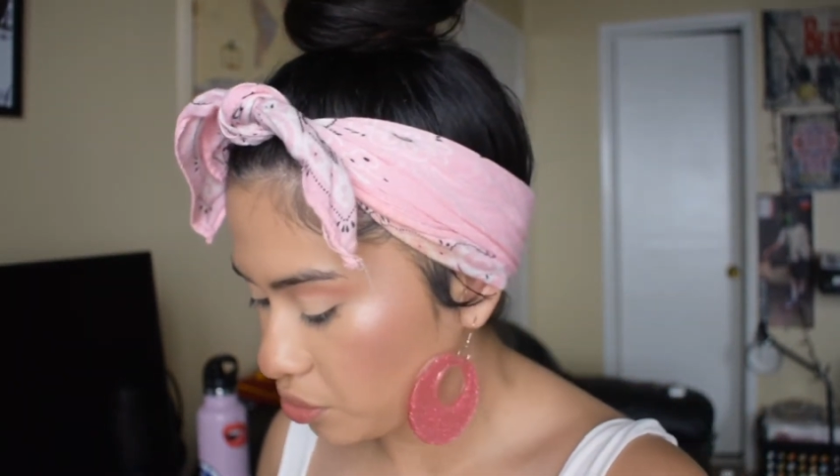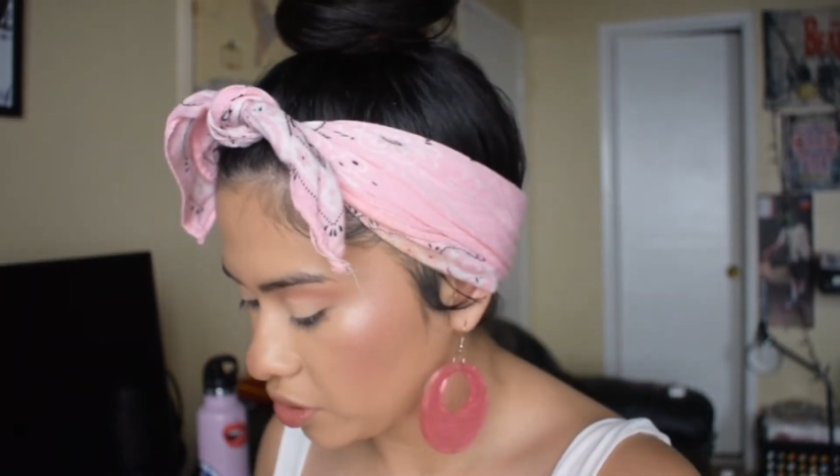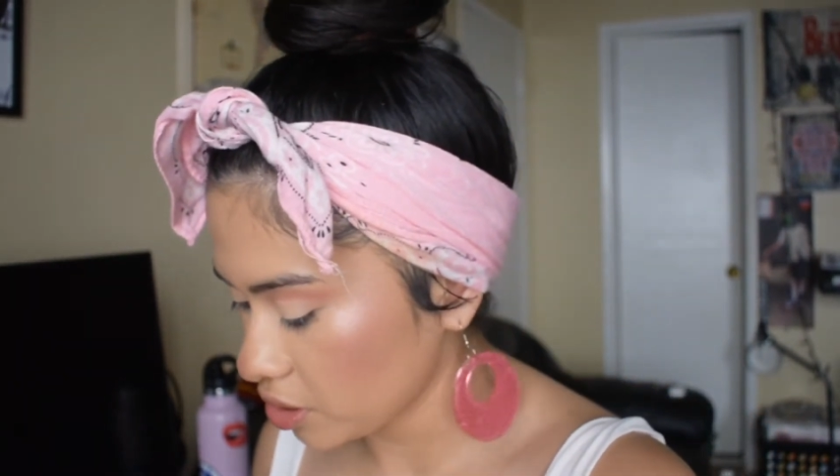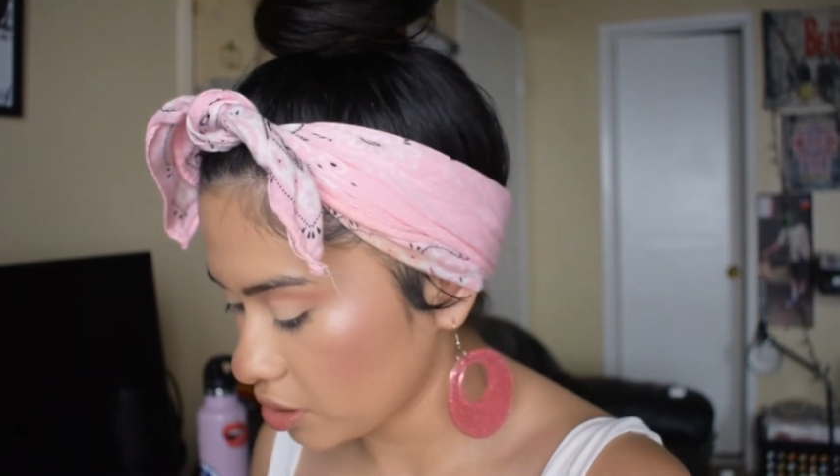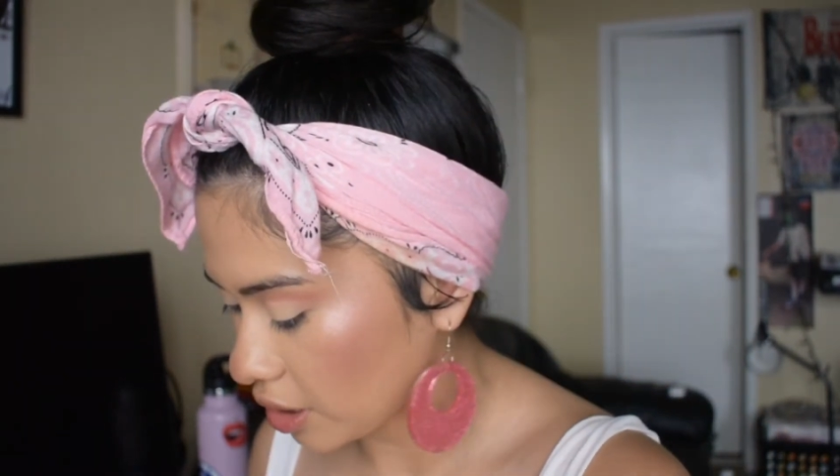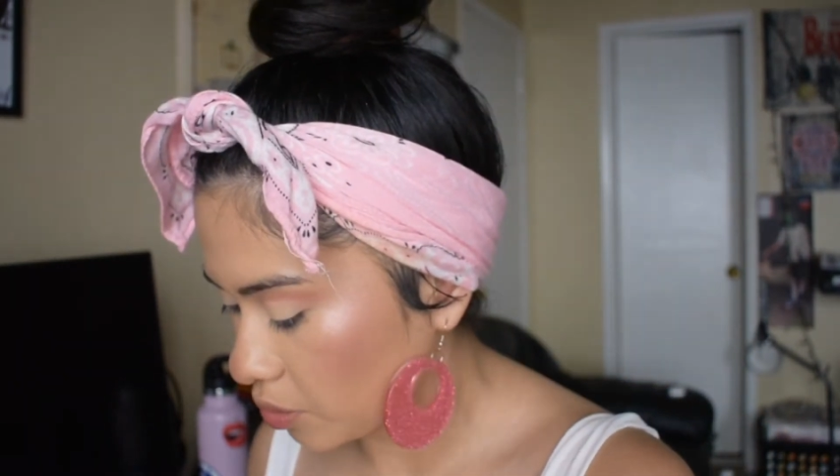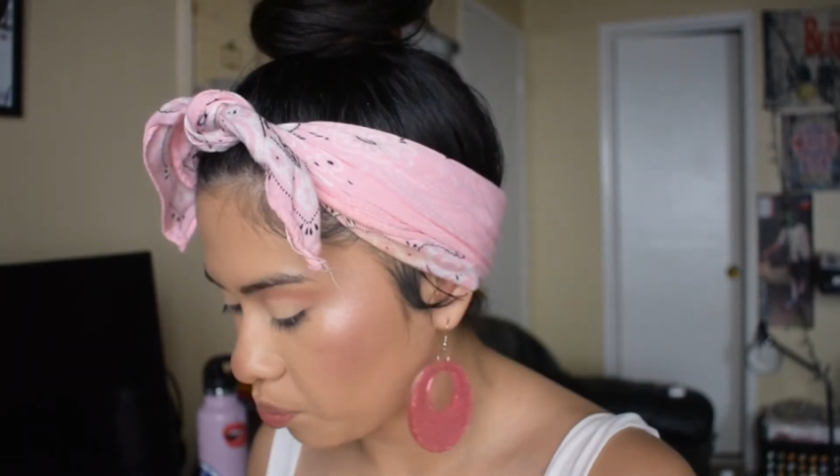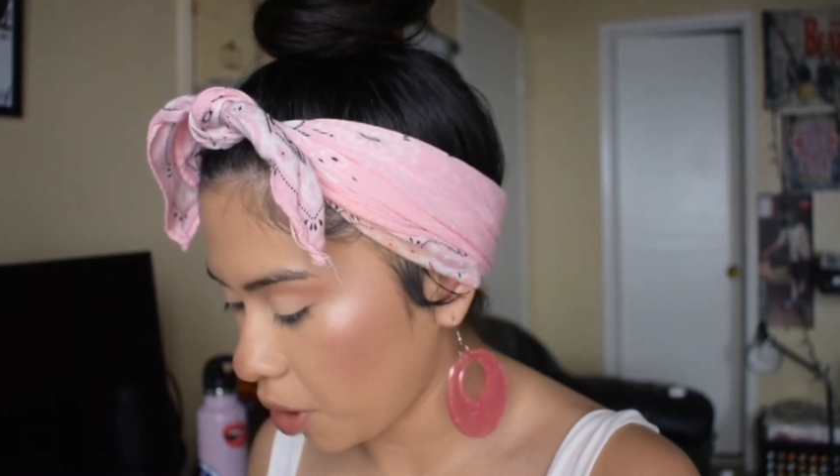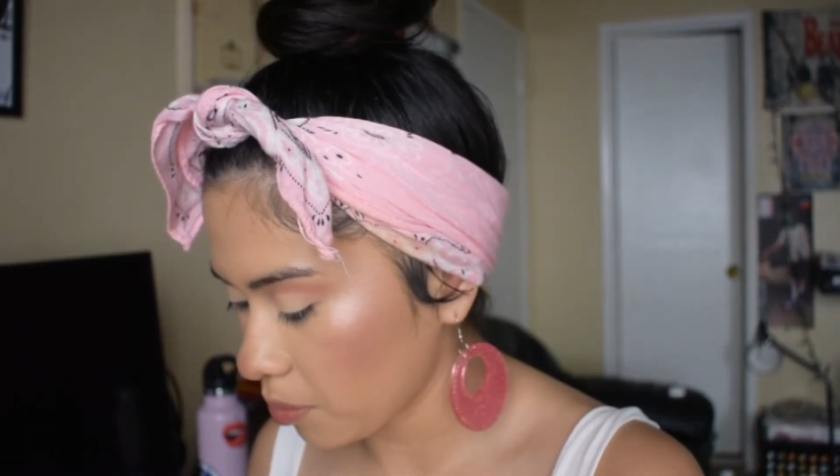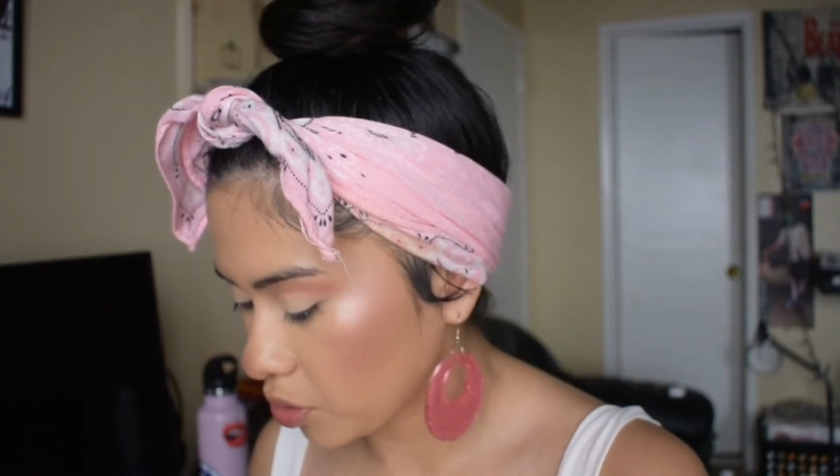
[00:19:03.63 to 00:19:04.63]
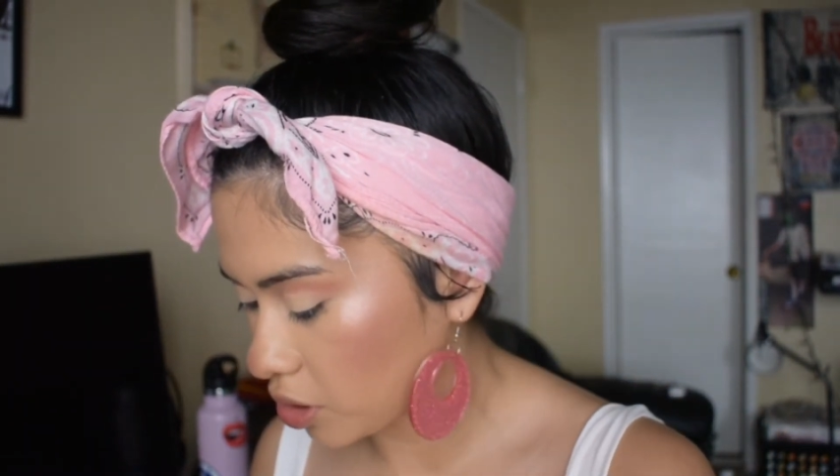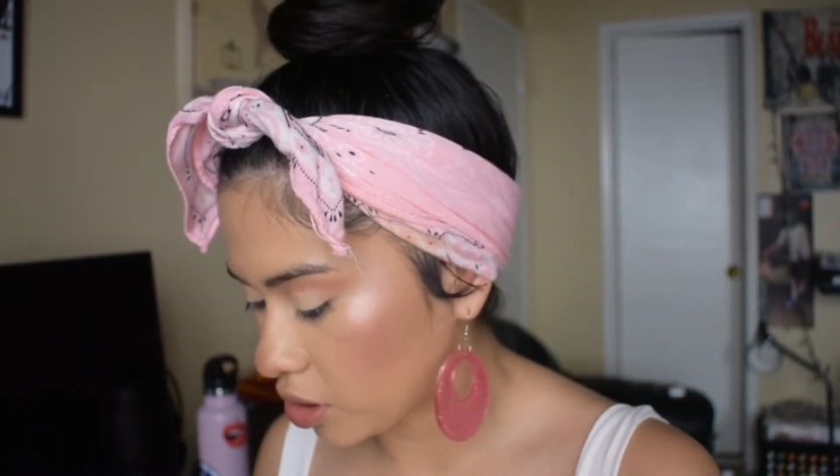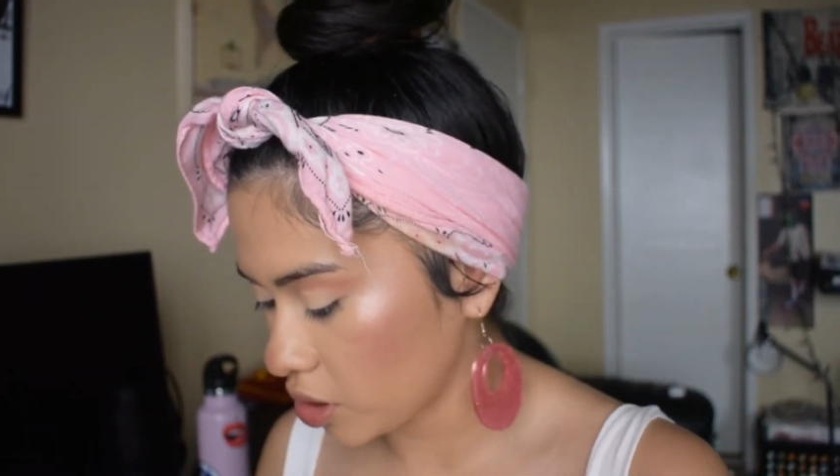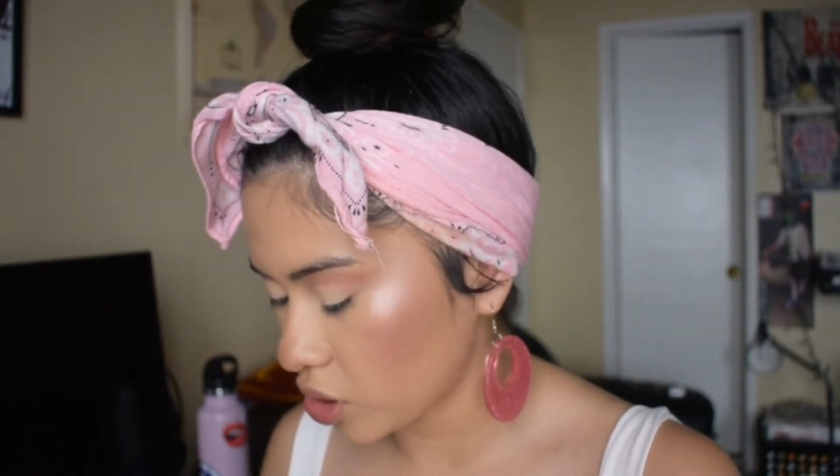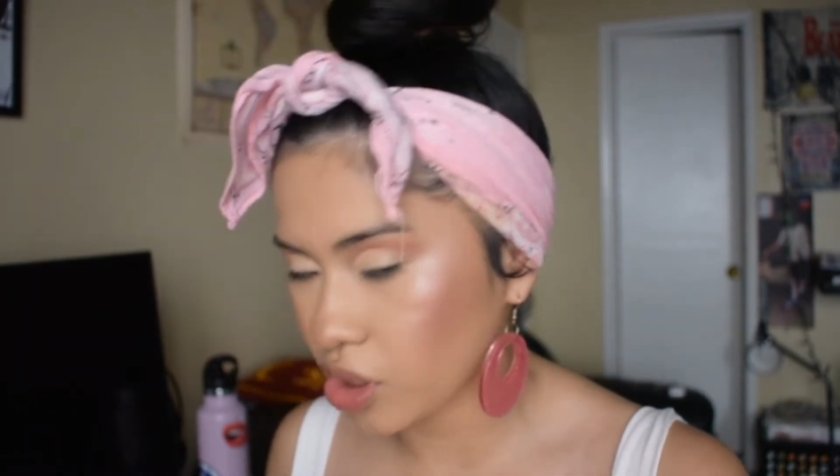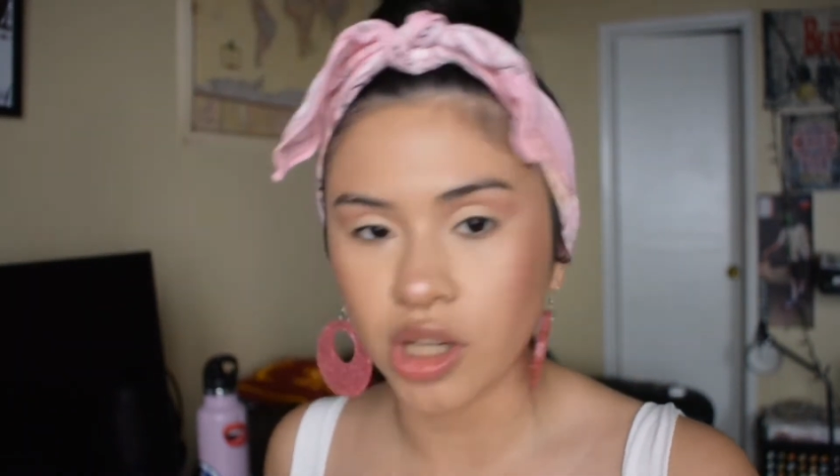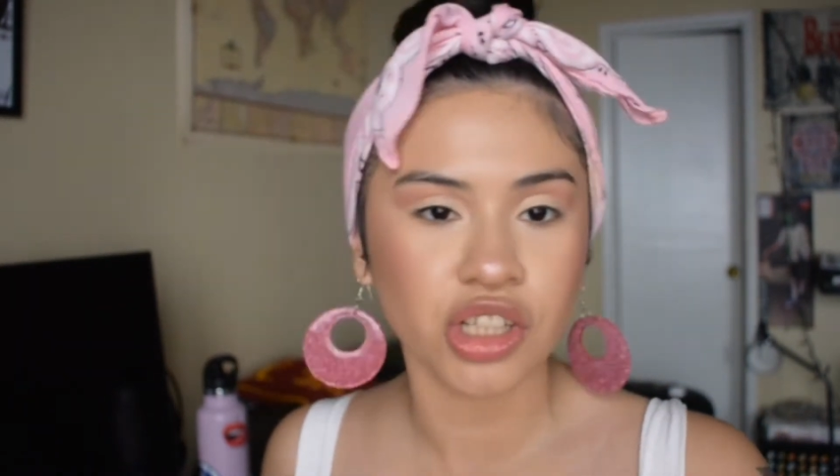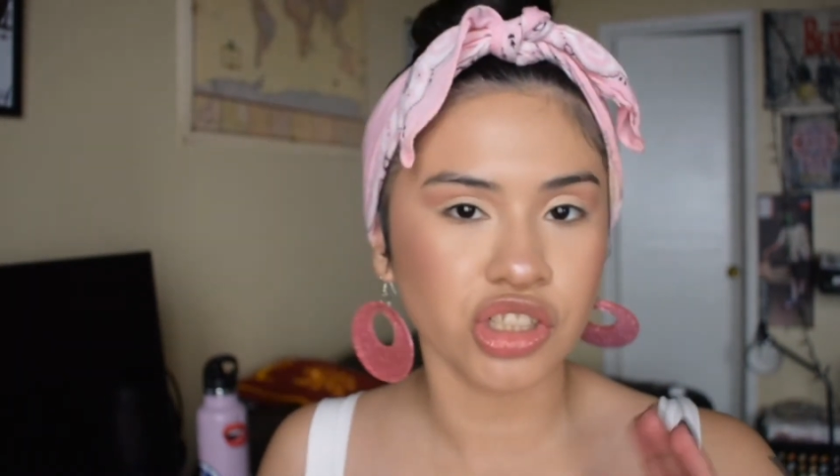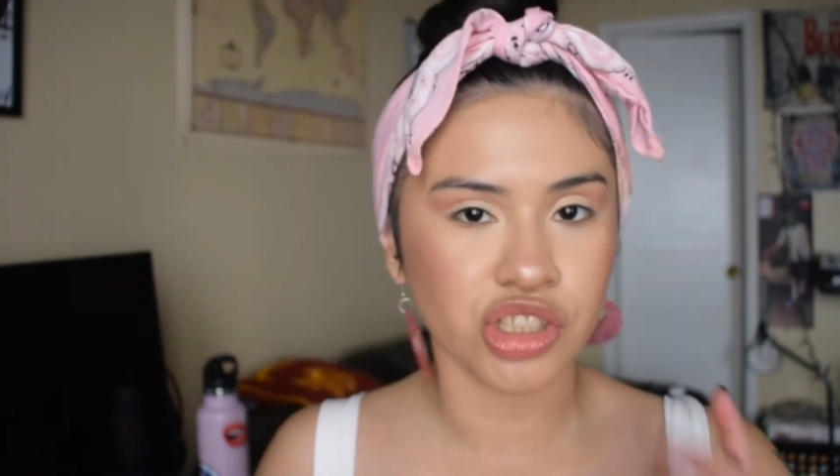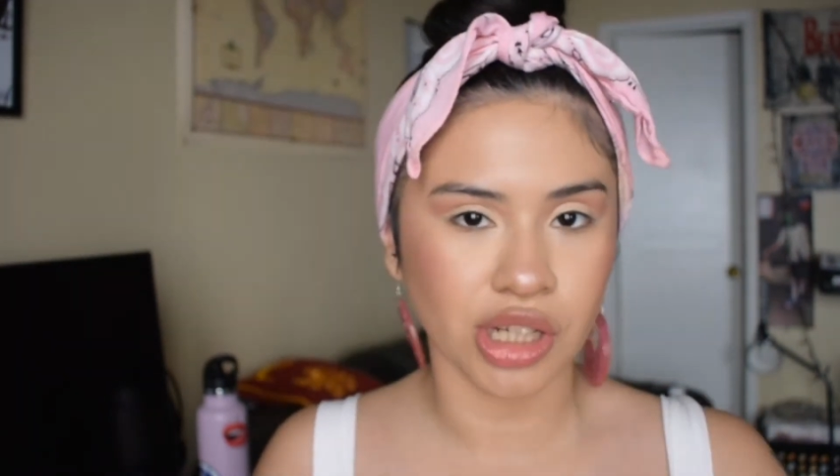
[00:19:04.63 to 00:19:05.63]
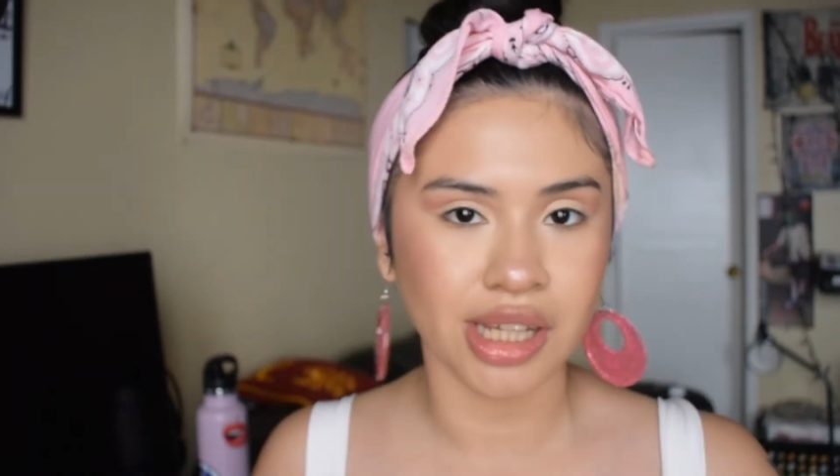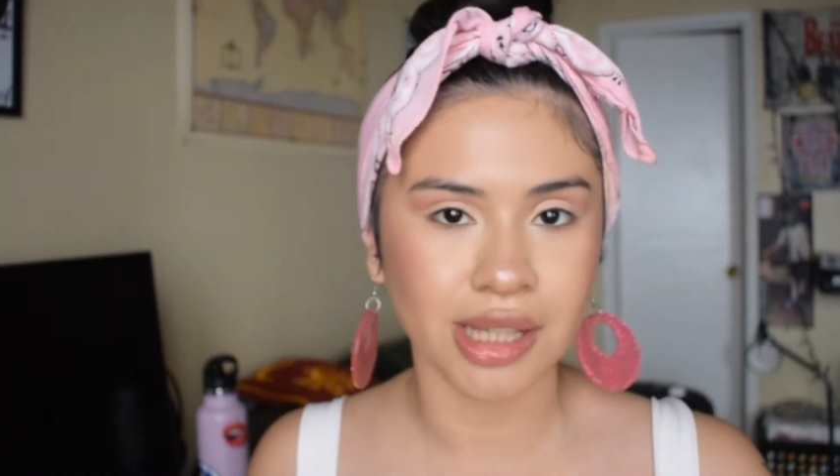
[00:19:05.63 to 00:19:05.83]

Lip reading: It's like probably the shade